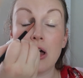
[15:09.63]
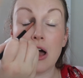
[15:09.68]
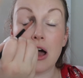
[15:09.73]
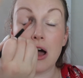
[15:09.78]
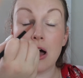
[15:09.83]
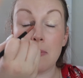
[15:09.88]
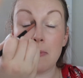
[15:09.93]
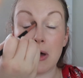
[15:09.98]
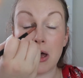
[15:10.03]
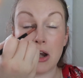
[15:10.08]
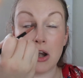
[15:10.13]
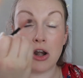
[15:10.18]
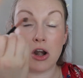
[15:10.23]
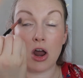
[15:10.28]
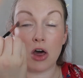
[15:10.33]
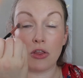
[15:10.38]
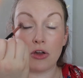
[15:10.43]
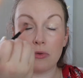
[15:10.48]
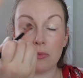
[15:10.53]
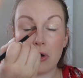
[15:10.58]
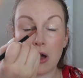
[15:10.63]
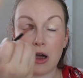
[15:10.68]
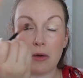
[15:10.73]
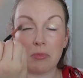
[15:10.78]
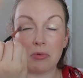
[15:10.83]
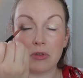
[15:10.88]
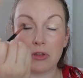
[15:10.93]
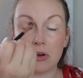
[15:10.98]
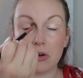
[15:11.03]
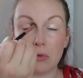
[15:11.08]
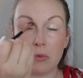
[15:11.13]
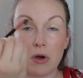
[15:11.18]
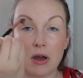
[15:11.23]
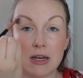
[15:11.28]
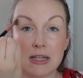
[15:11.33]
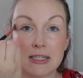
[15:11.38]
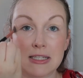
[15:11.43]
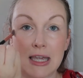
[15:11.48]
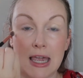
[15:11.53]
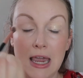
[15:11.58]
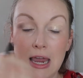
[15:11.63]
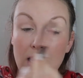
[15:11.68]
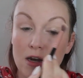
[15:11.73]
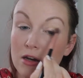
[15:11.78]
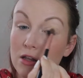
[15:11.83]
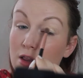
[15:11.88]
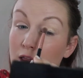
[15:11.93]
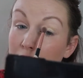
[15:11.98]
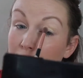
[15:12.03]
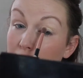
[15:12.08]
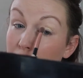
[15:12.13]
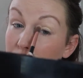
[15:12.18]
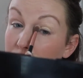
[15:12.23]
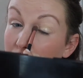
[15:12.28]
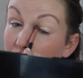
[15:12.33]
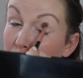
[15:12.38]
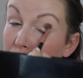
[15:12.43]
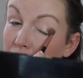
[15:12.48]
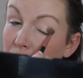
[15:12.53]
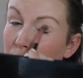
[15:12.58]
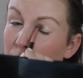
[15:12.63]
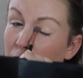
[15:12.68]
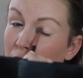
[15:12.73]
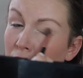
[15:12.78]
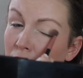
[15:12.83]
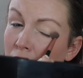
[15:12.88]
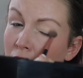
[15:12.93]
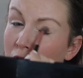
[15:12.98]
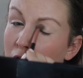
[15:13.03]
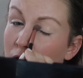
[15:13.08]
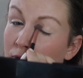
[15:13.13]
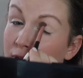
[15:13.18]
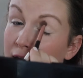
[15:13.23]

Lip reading: Another popular one is Candlelight that people love.